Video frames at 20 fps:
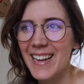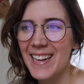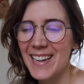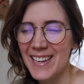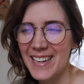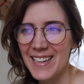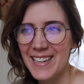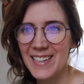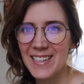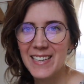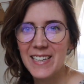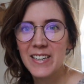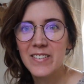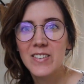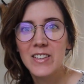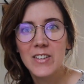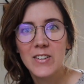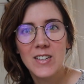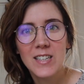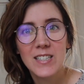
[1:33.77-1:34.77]
And
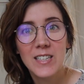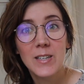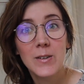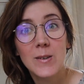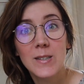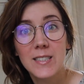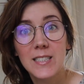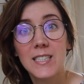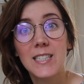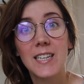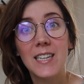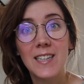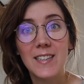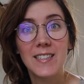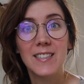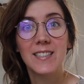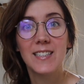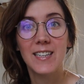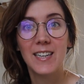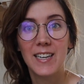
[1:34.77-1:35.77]
even though he said he wasn't going to
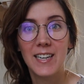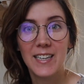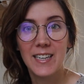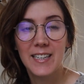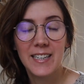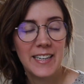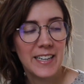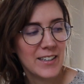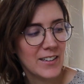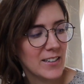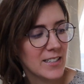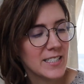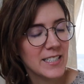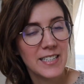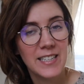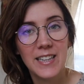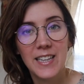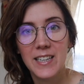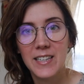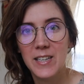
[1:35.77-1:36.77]
listen, I can
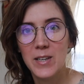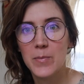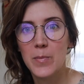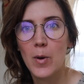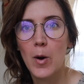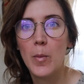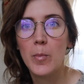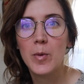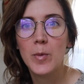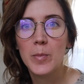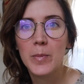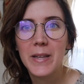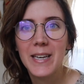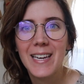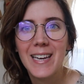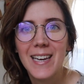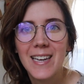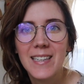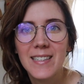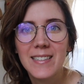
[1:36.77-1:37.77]
guarantee that he
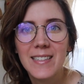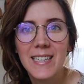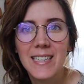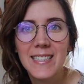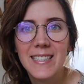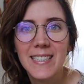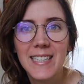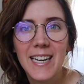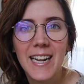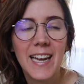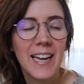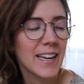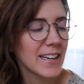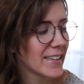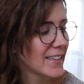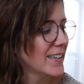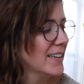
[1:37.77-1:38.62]
probably is listening.